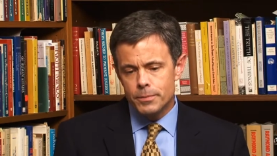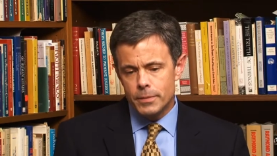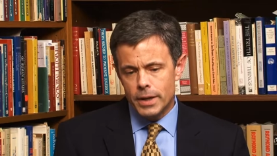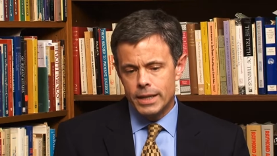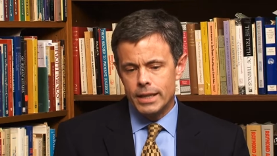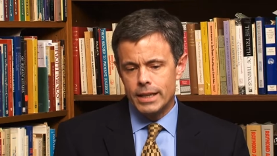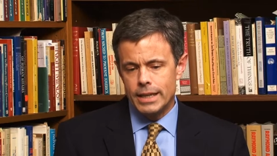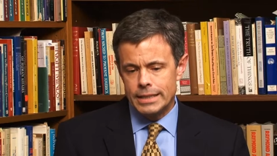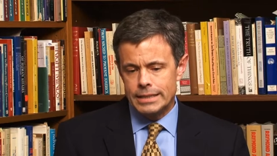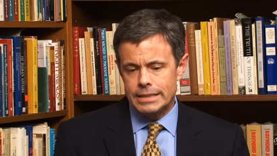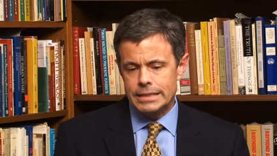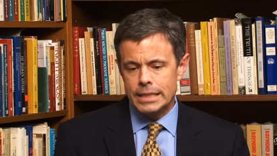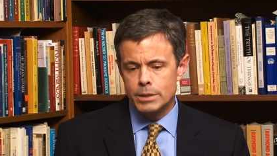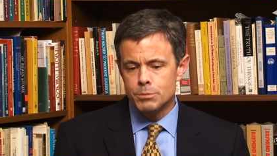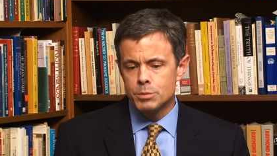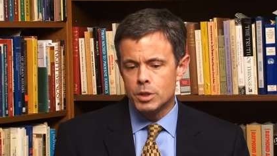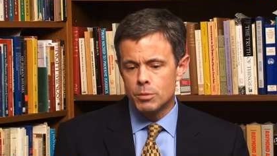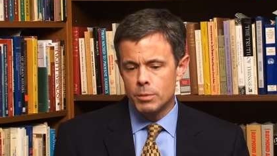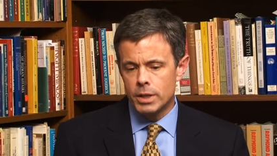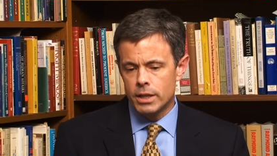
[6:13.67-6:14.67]
it
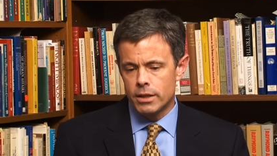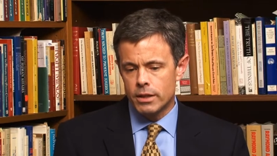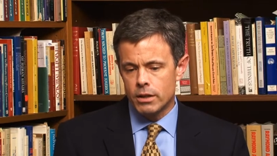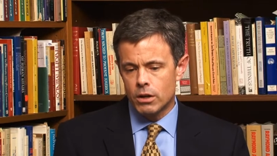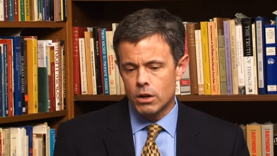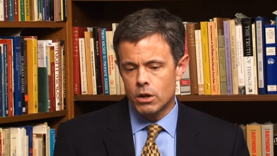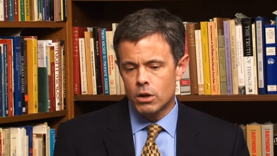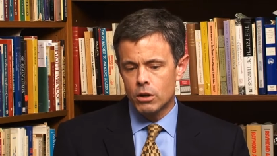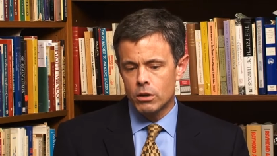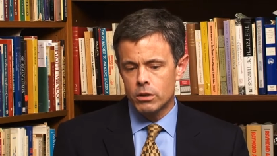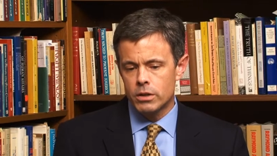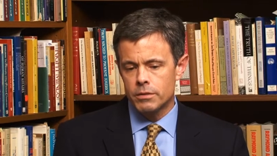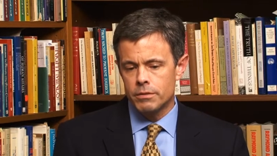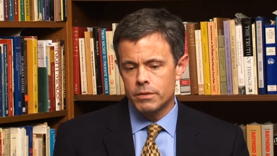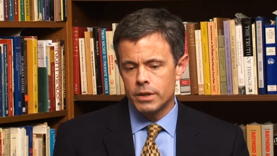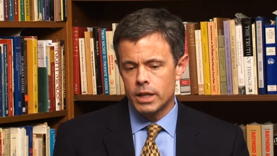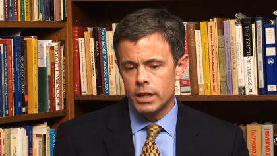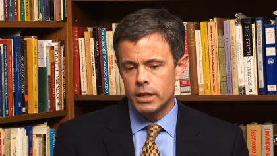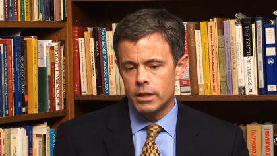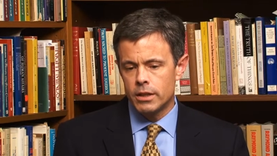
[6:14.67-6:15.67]
seems to me at the heart of
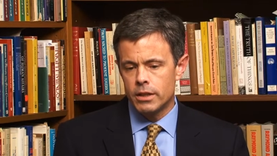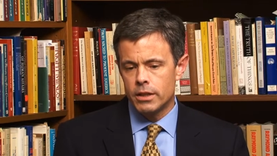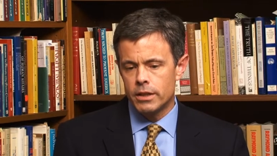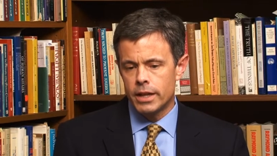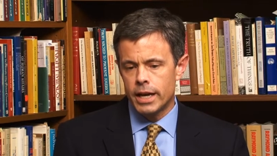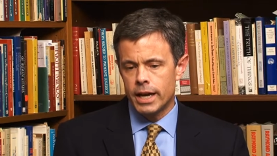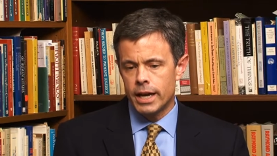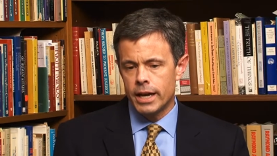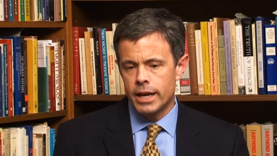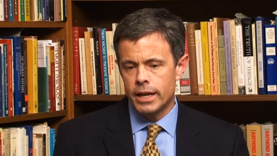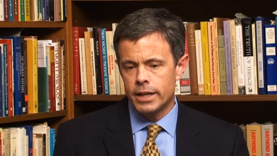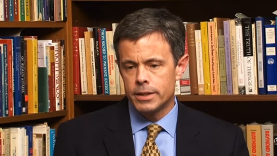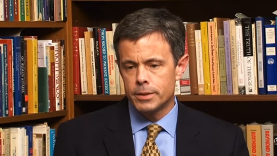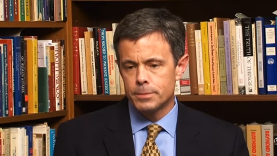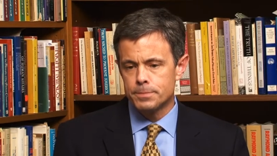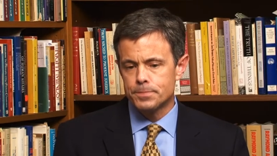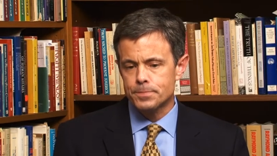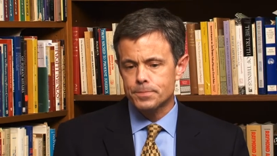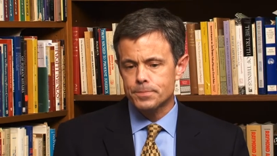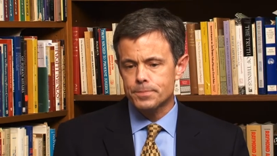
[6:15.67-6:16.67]
it that
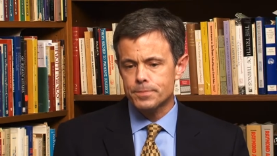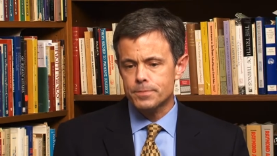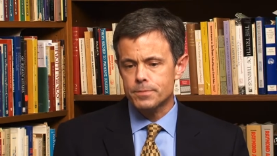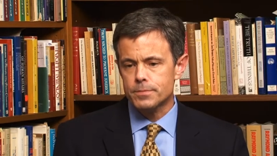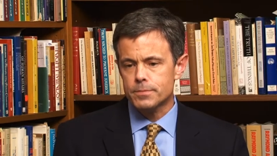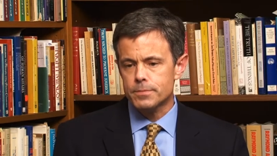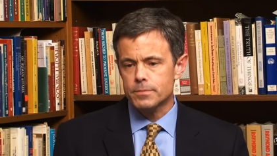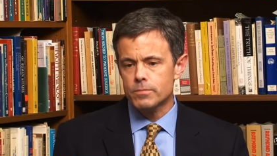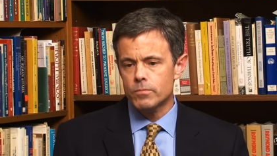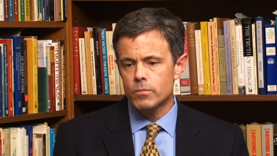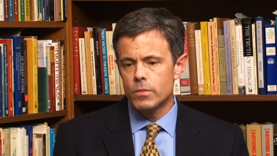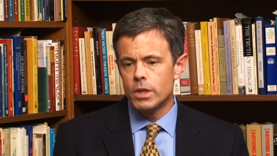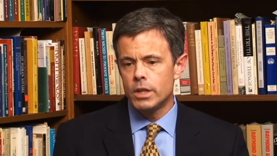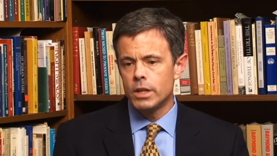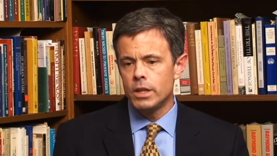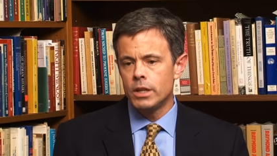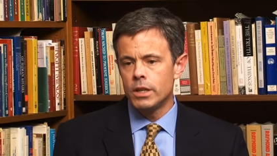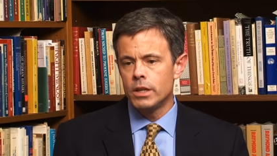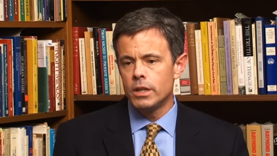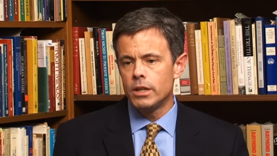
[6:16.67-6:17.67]

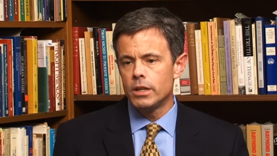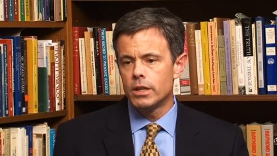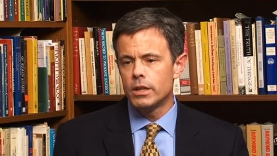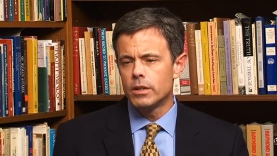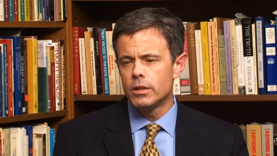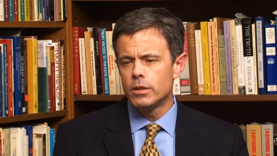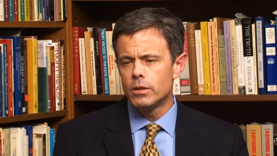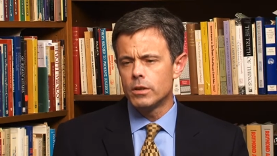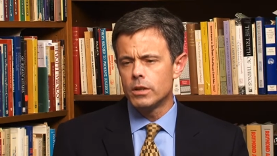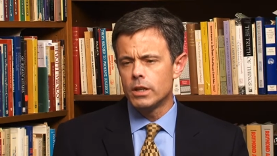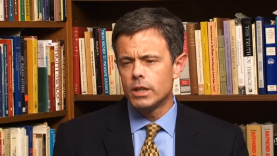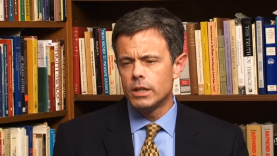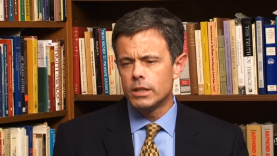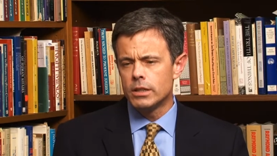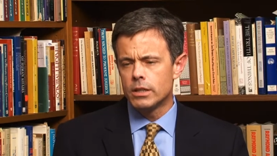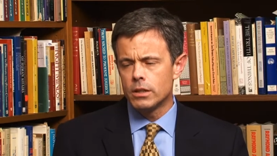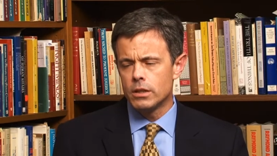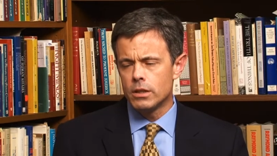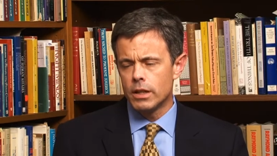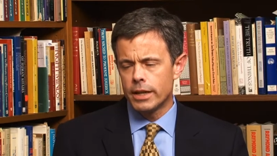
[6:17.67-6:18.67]
the
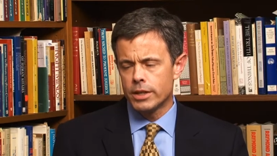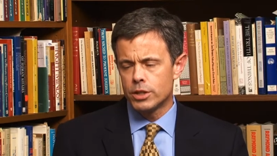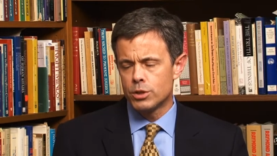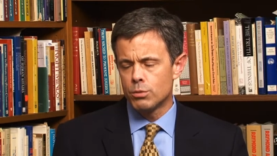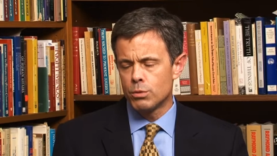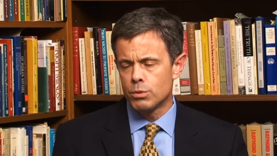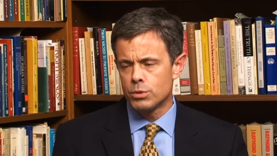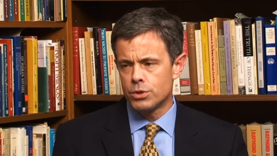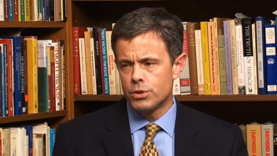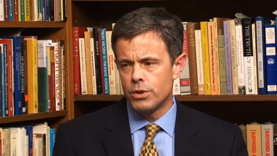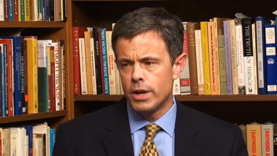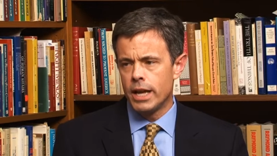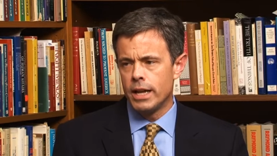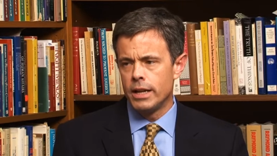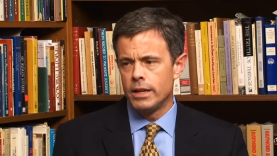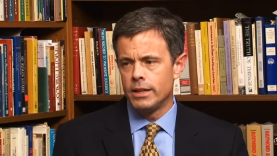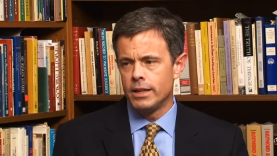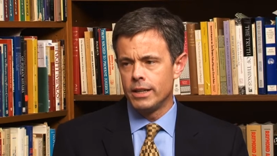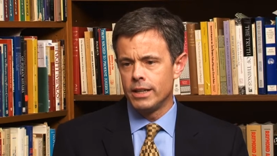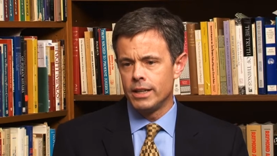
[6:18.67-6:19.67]
intellectual
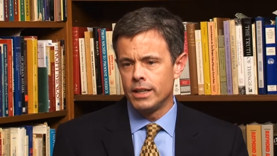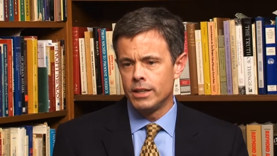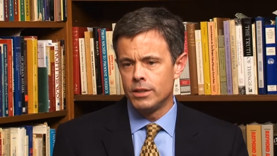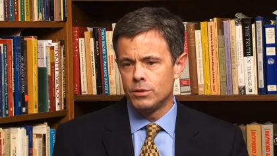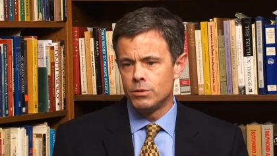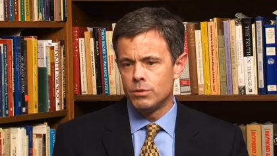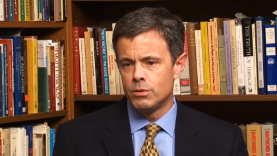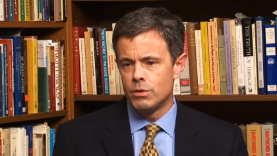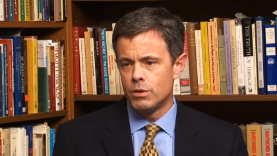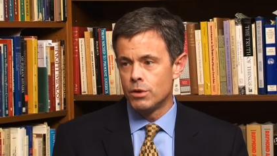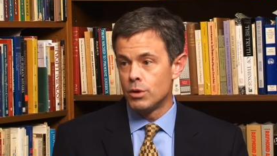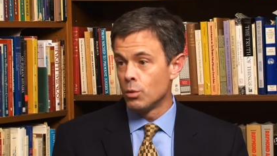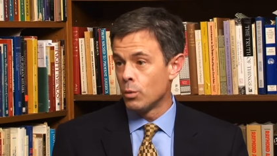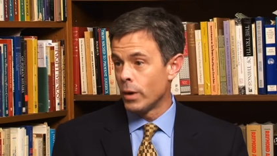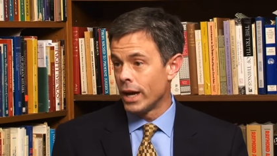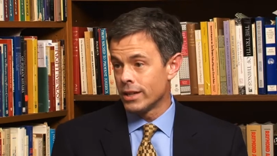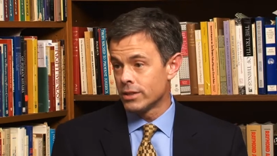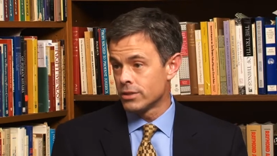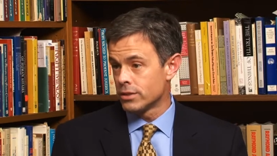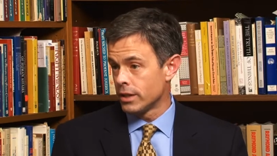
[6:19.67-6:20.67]
trend in the
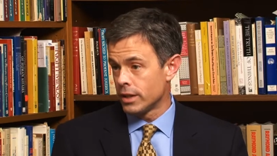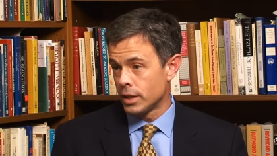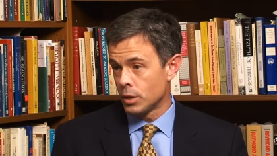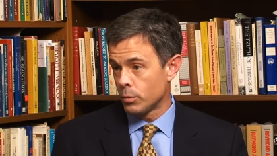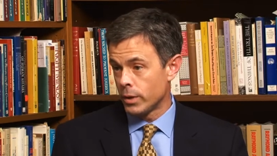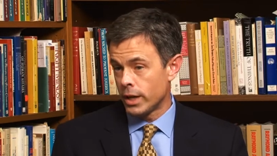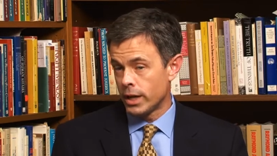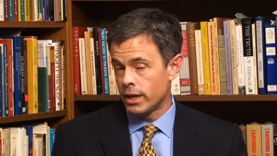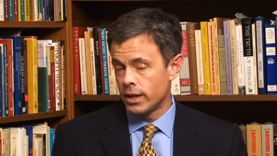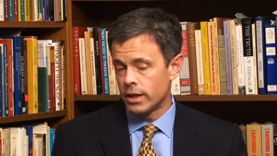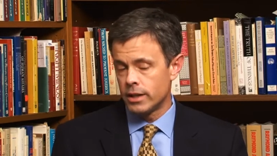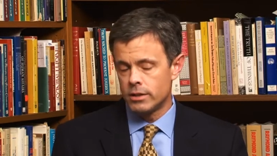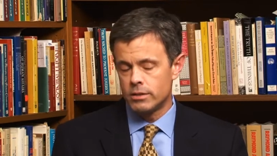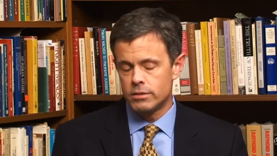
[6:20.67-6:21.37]
West anyway, I